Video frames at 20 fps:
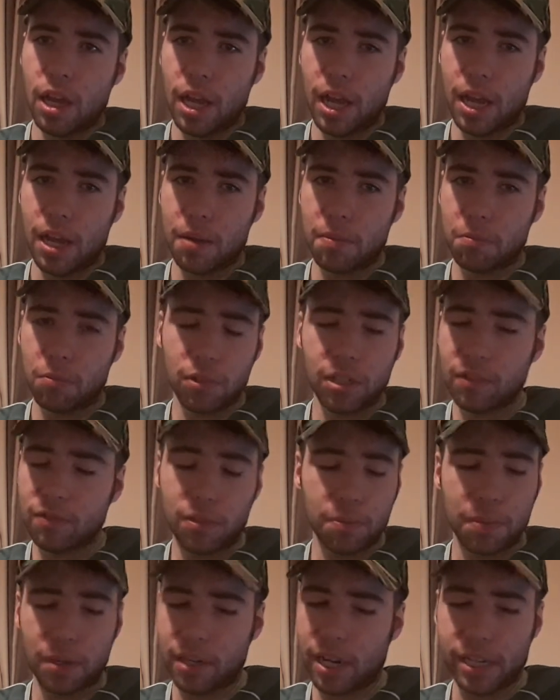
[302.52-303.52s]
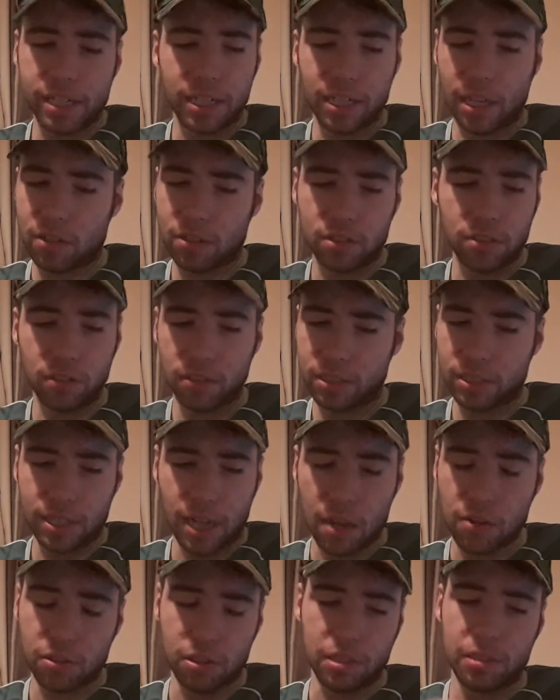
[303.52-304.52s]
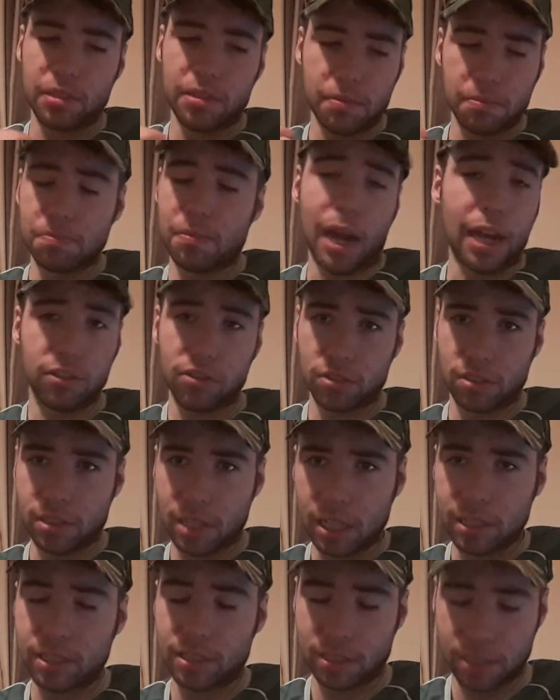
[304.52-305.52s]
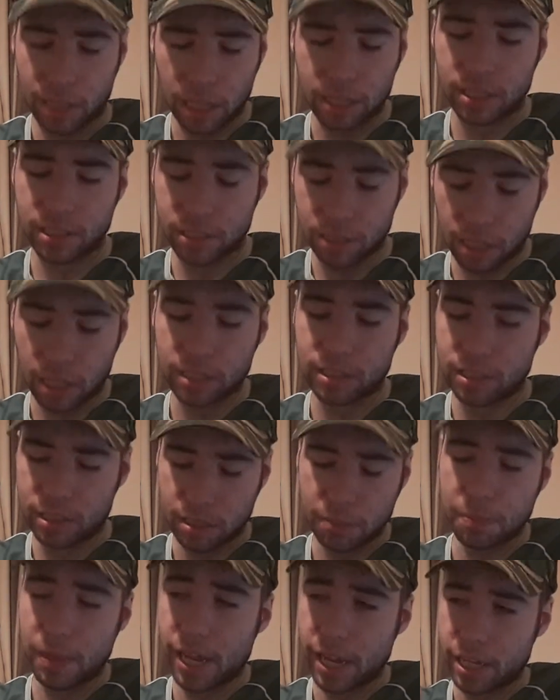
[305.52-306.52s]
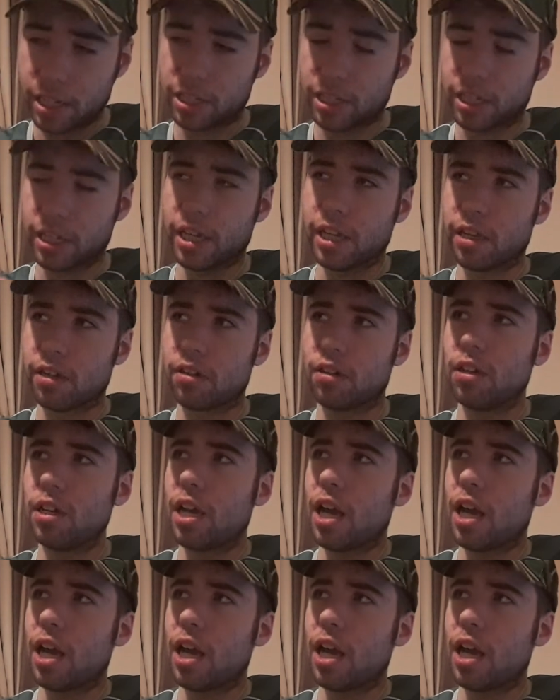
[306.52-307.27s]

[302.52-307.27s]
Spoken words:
Whatever about anything else, not else matters. That's the main thing here.